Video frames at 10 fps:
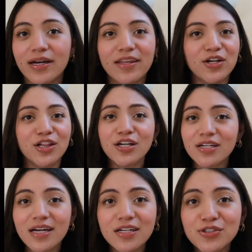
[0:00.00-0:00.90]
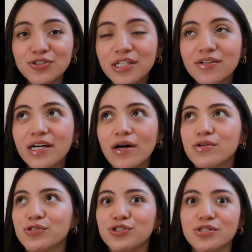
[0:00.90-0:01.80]
to either learn how to do gel
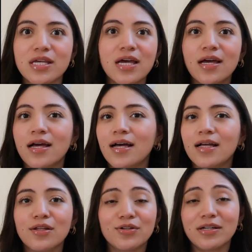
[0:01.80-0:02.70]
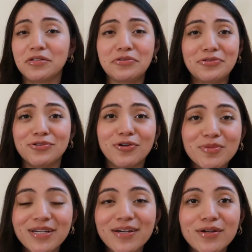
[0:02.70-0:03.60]
nails, or just learn how to do
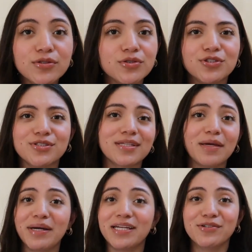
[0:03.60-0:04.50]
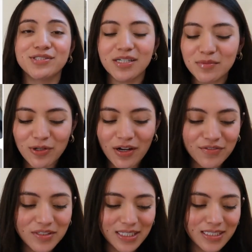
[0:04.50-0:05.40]
normal nails, or just get my nails done more
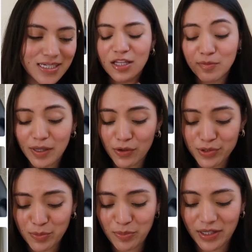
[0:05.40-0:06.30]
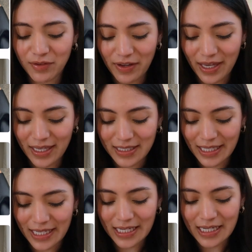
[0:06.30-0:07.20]
often. A lot of my goals are pretty vague and
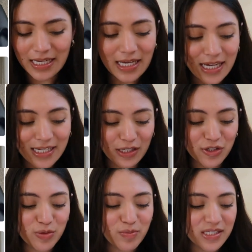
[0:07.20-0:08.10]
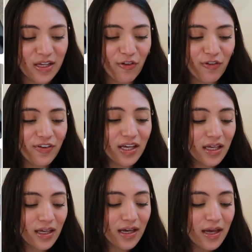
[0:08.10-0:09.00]
like not too specific,
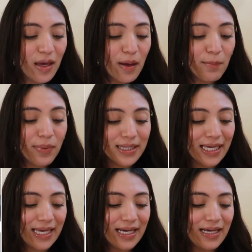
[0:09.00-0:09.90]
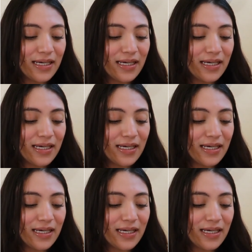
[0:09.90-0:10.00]
but like